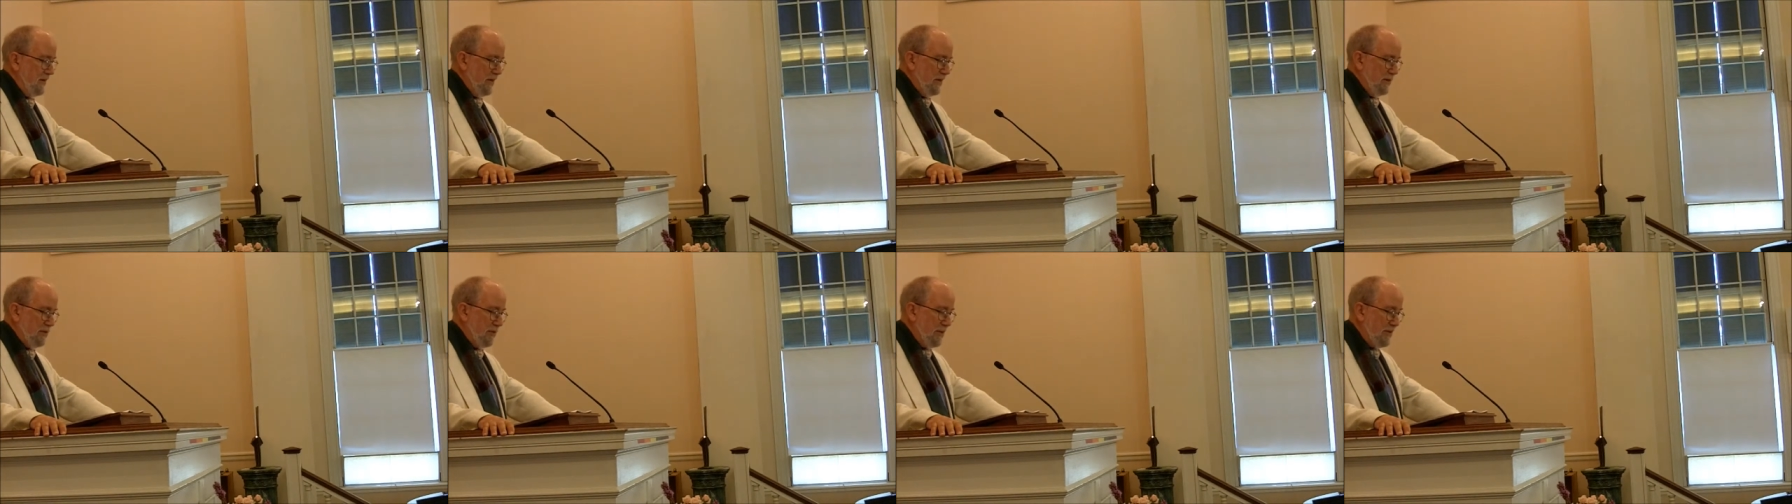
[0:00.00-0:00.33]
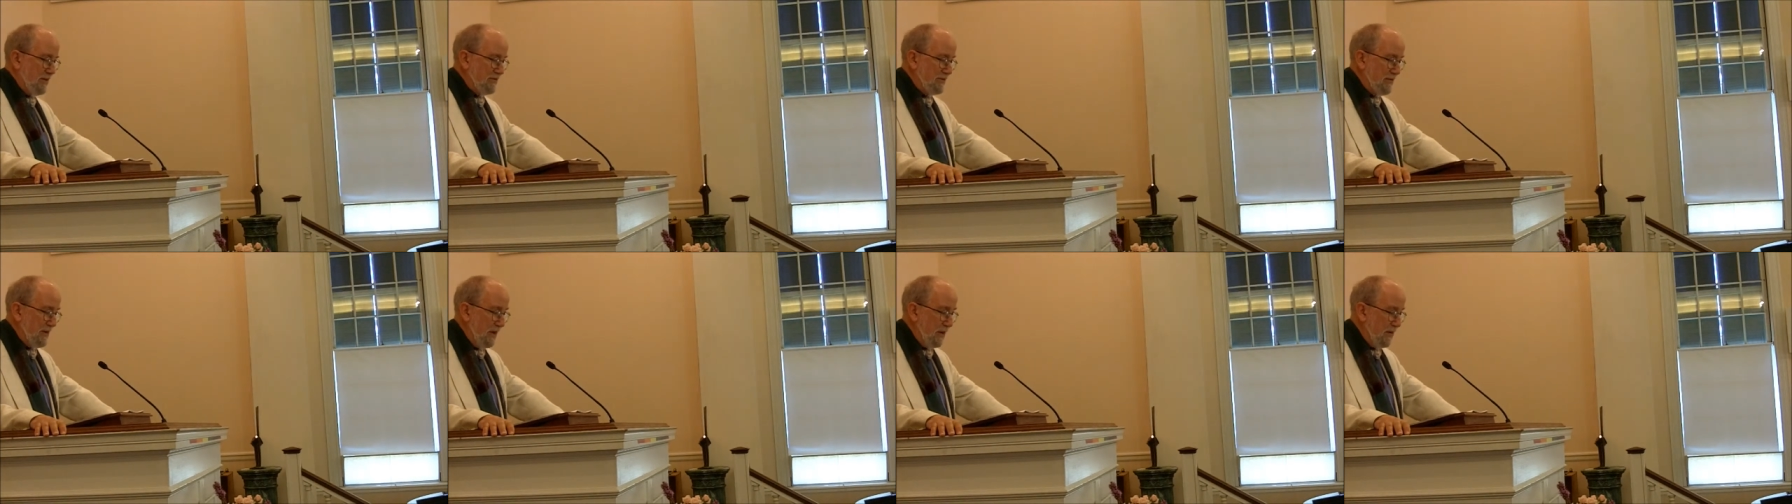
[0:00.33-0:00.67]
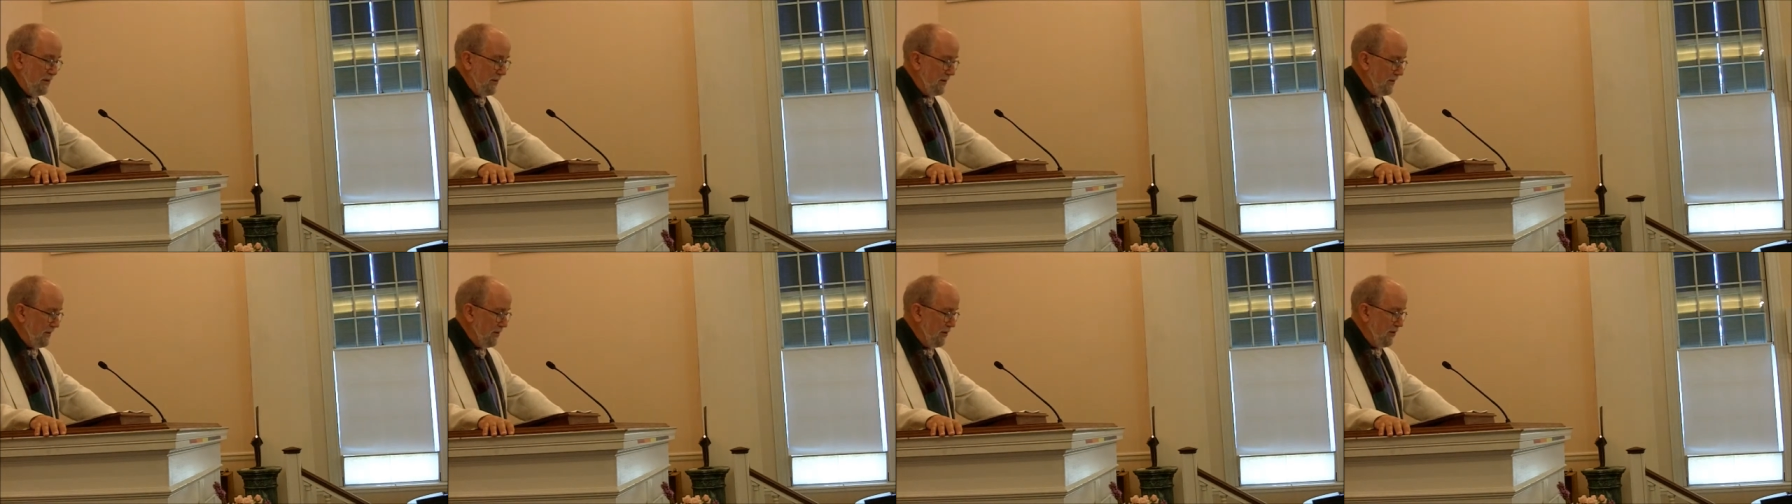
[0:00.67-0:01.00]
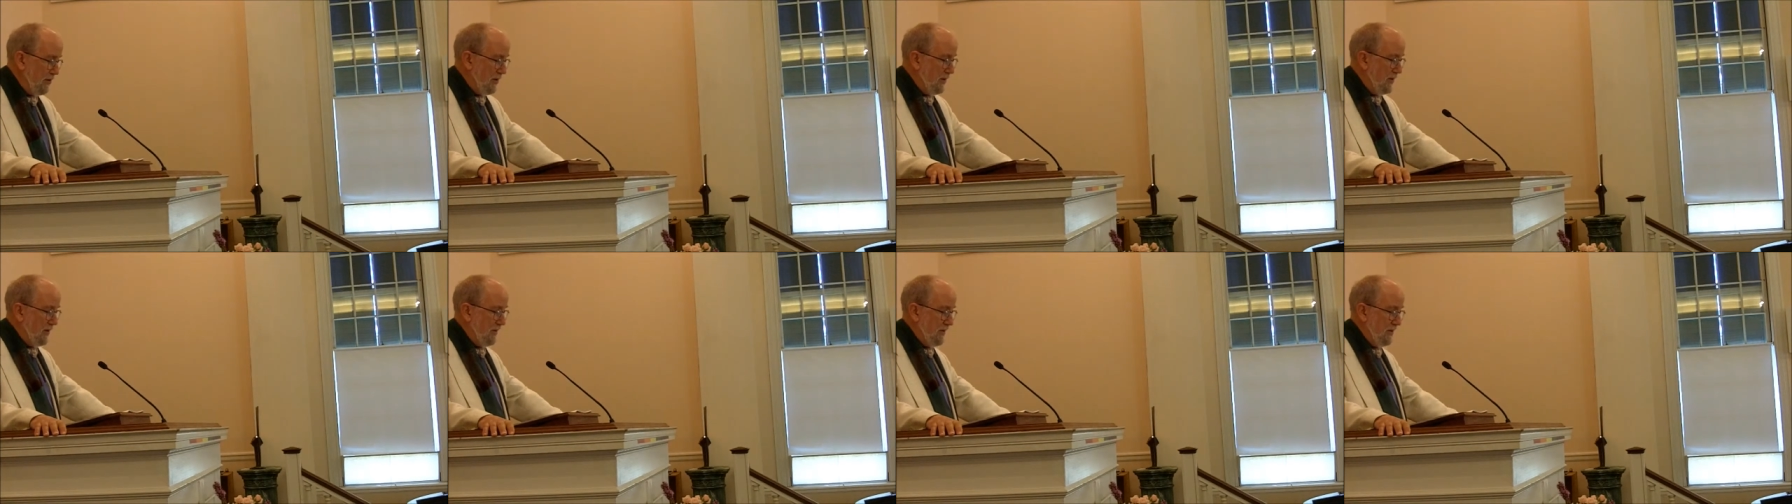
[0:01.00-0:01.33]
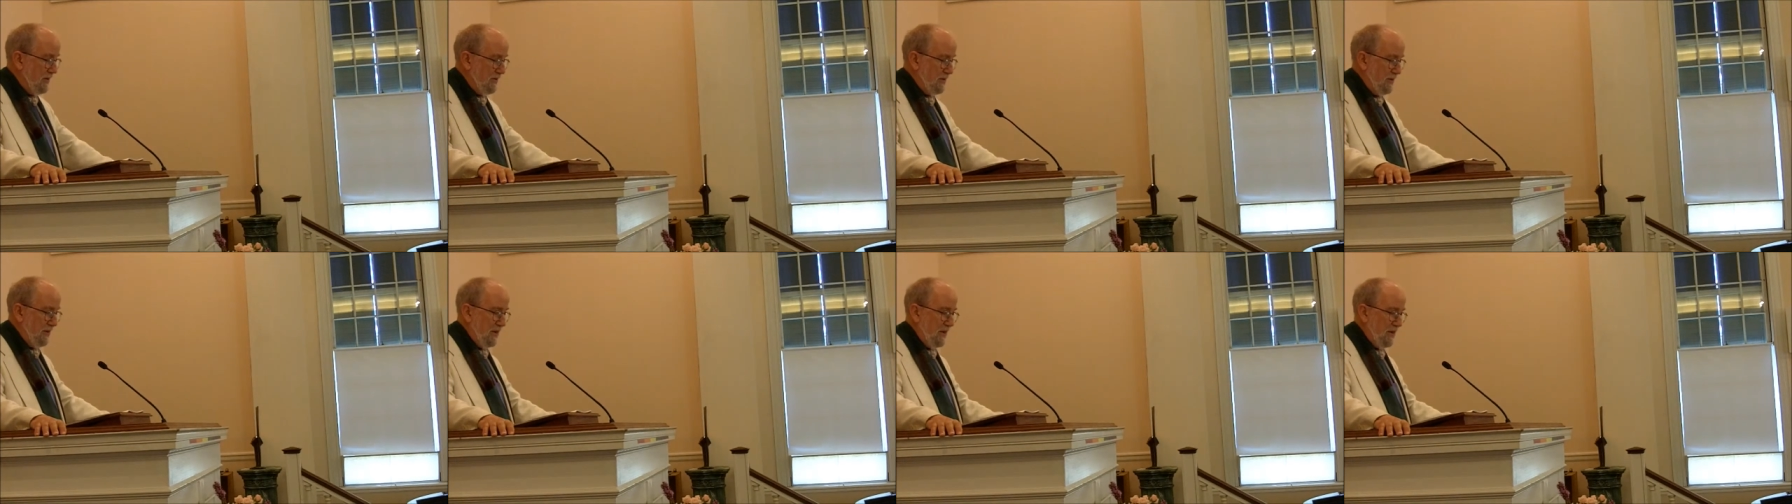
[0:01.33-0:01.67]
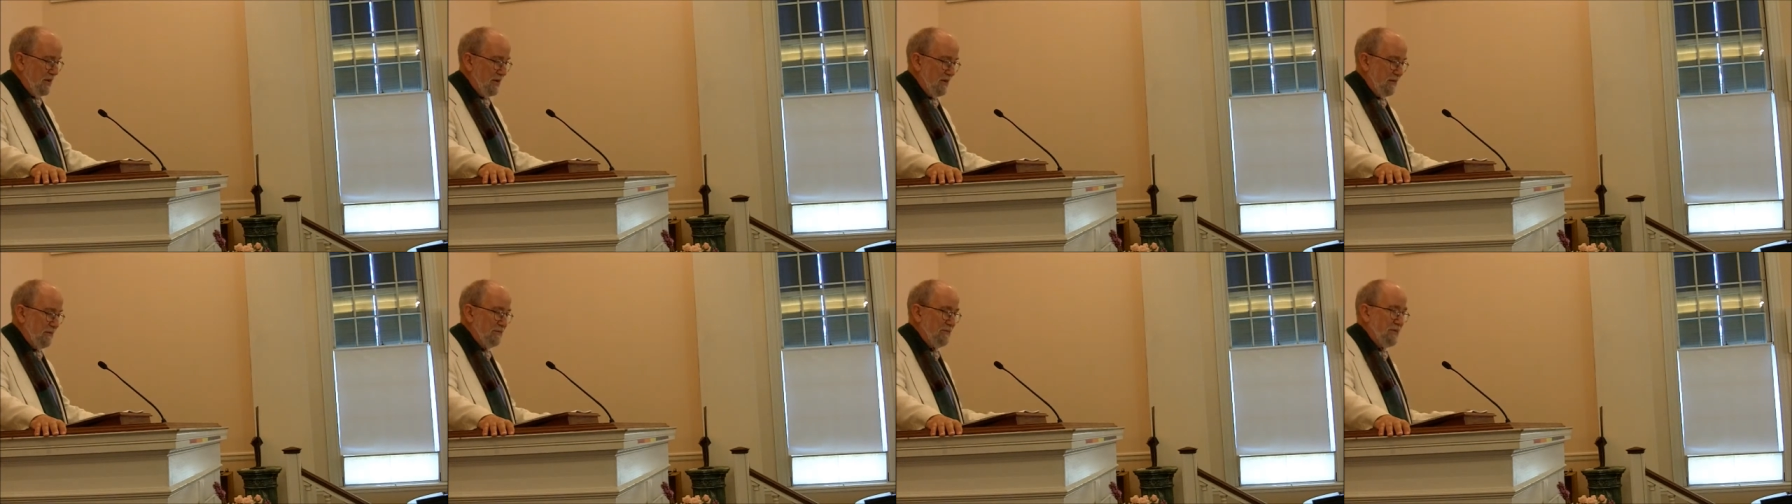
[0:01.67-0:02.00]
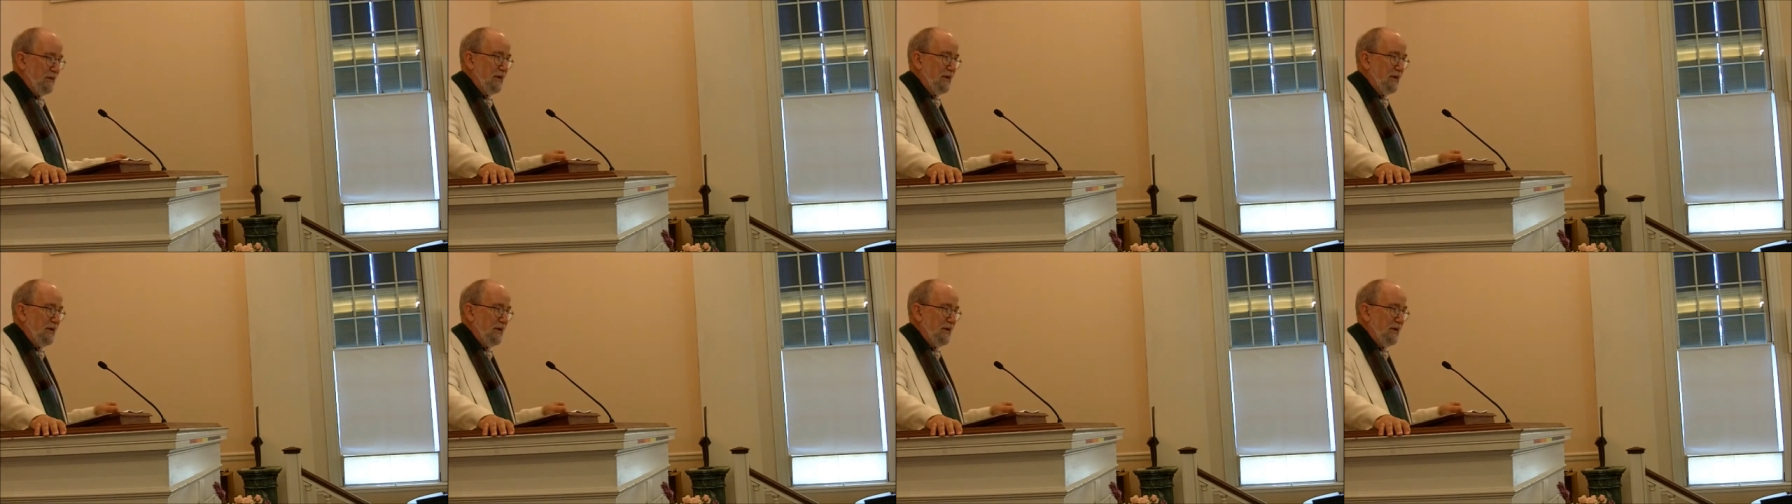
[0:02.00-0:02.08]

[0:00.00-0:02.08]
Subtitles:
in what is now Illinois and Indiana,